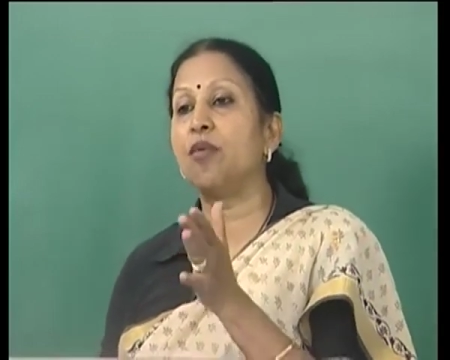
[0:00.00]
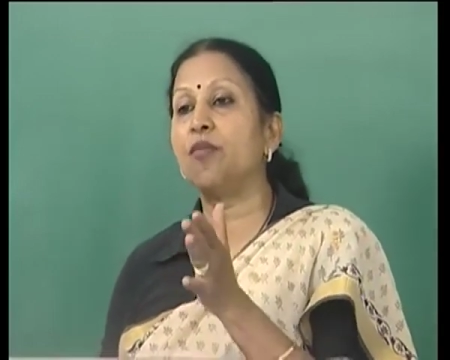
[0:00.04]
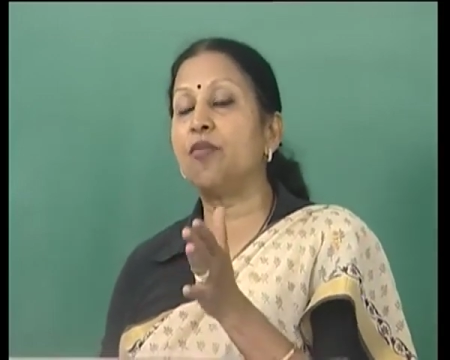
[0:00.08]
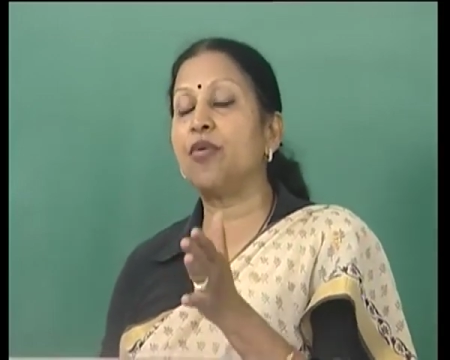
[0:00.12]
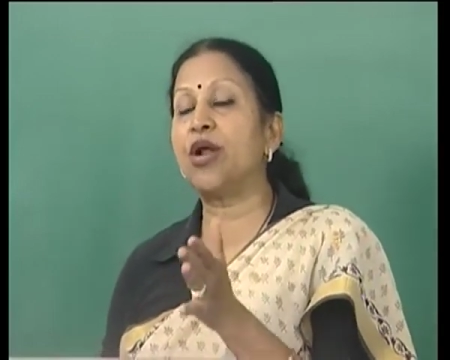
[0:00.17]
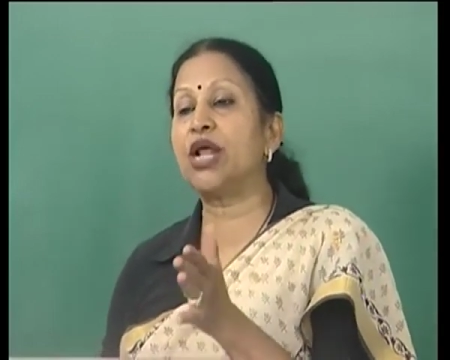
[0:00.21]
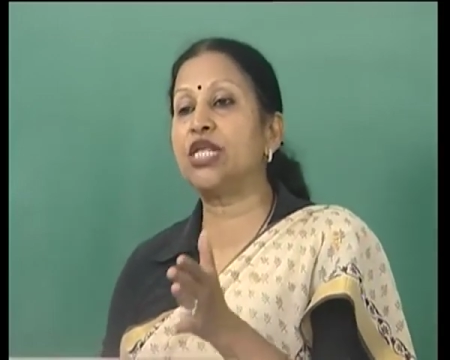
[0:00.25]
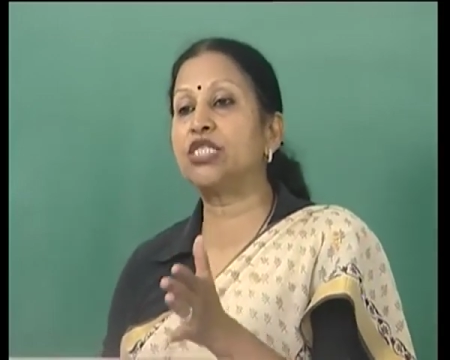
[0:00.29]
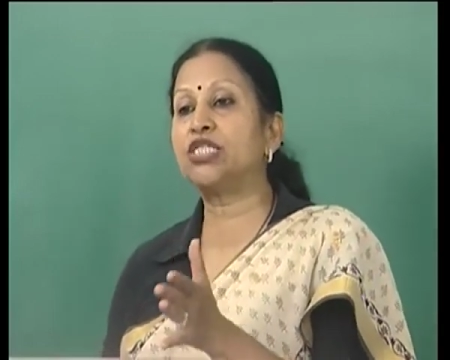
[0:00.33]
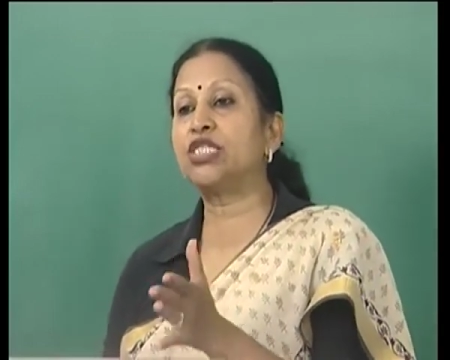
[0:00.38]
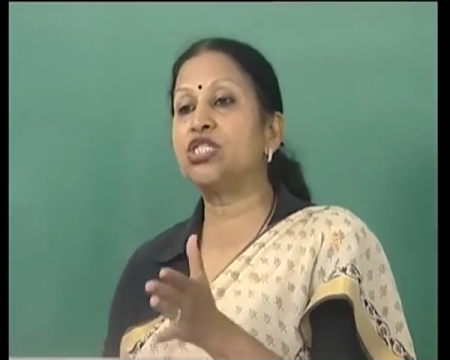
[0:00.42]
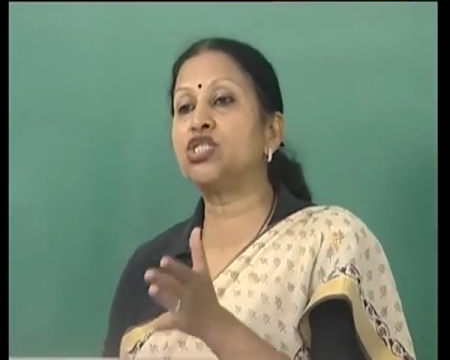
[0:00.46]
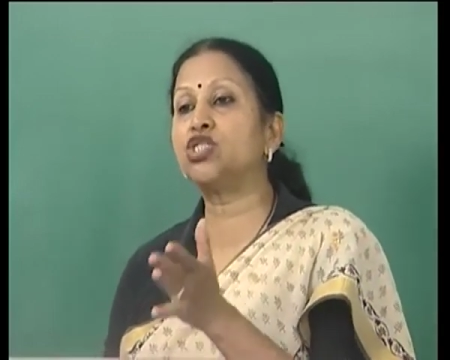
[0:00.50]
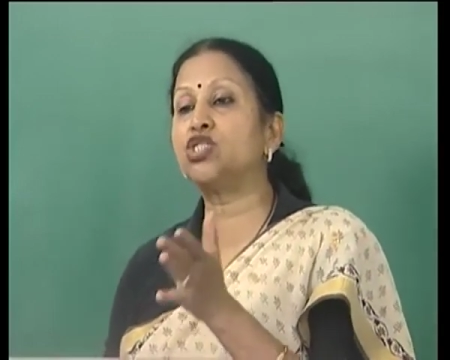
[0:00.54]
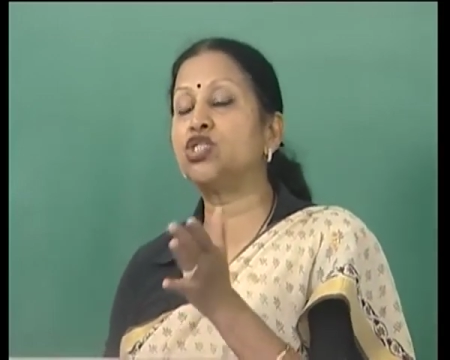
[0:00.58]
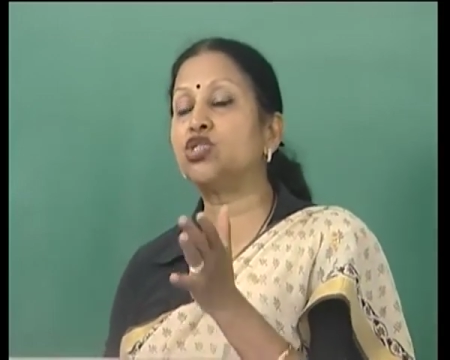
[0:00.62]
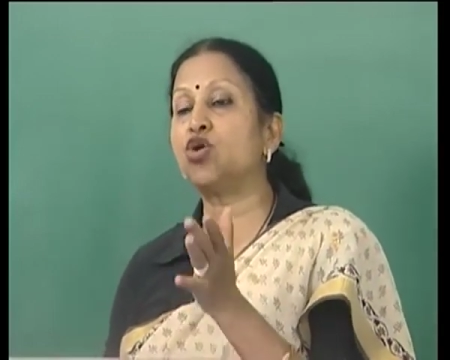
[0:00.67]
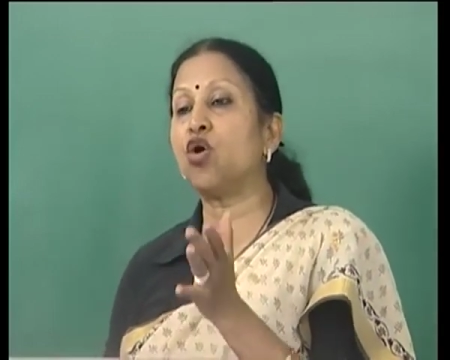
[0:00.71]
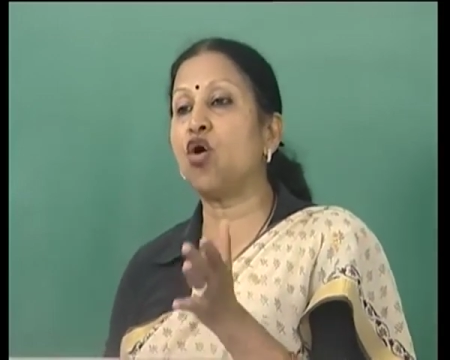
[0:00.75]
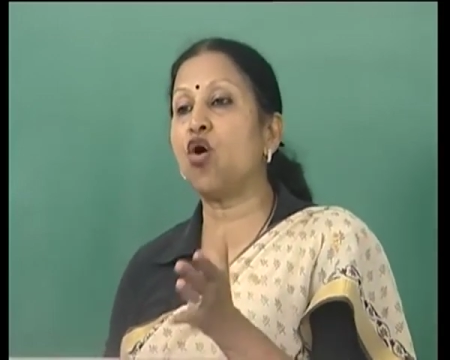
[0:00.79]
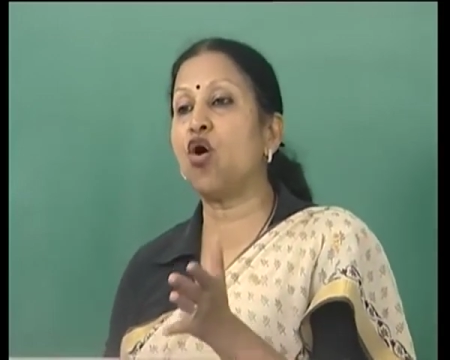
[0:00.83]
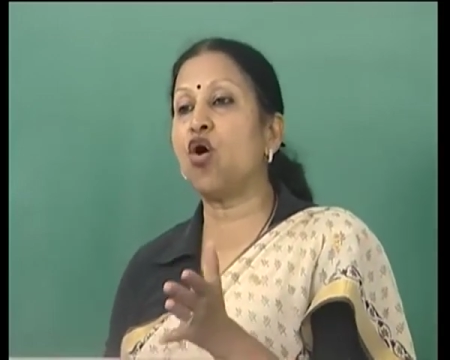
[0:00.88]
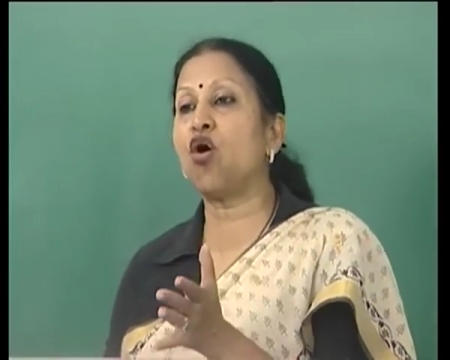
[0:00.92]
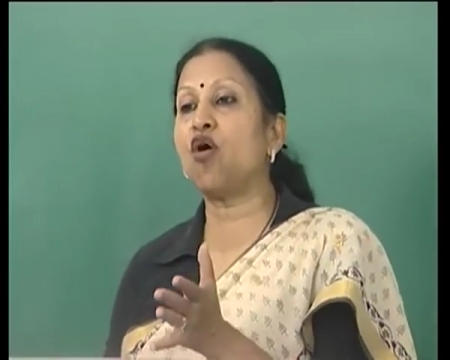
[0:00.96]
presence
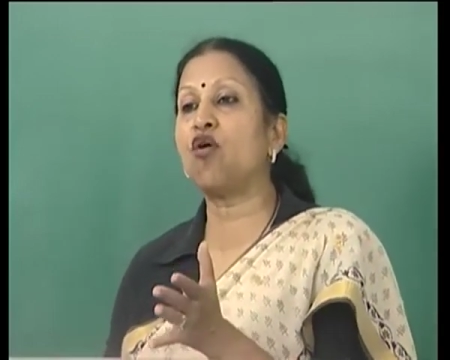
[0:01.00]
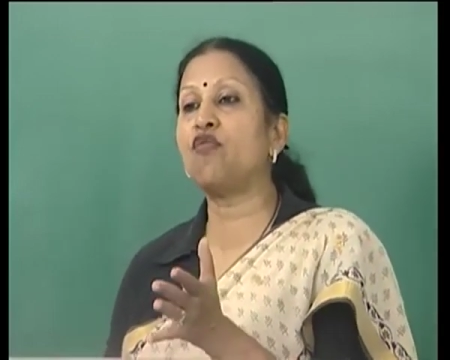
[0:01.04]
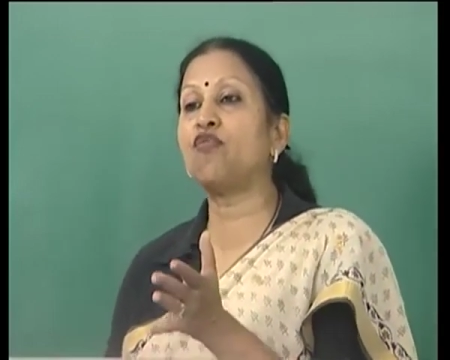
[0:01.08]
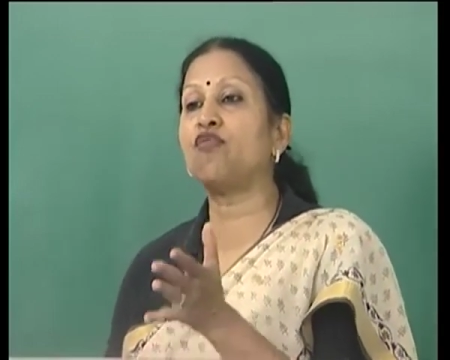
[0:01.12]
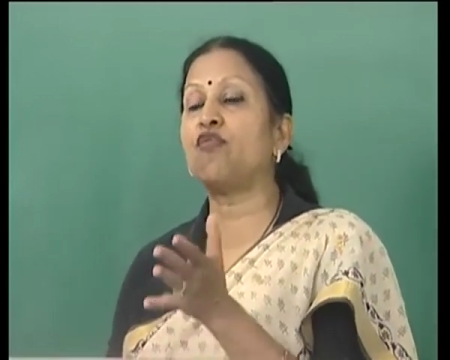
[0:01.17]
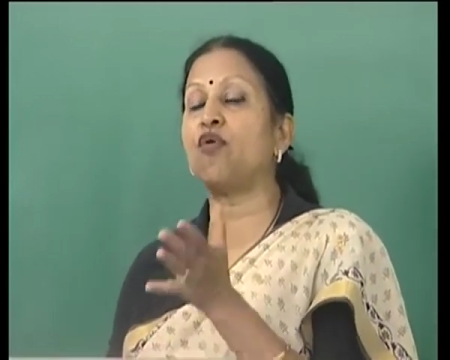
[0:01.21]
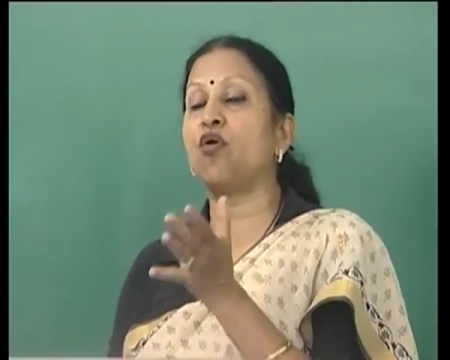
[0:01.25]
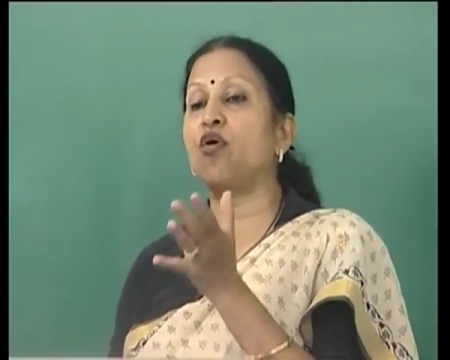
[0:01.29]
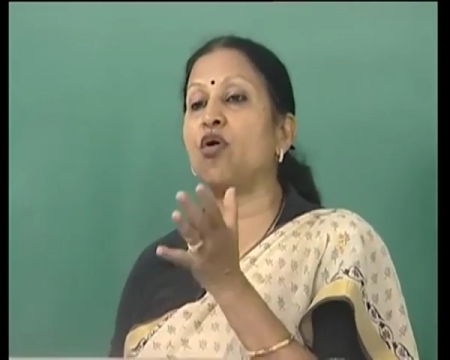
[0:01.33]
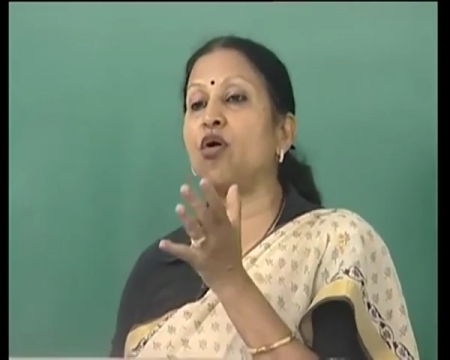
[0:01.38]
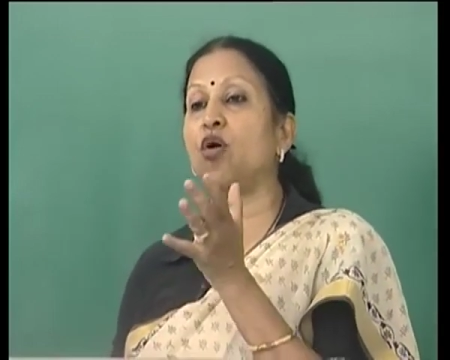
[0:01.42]
of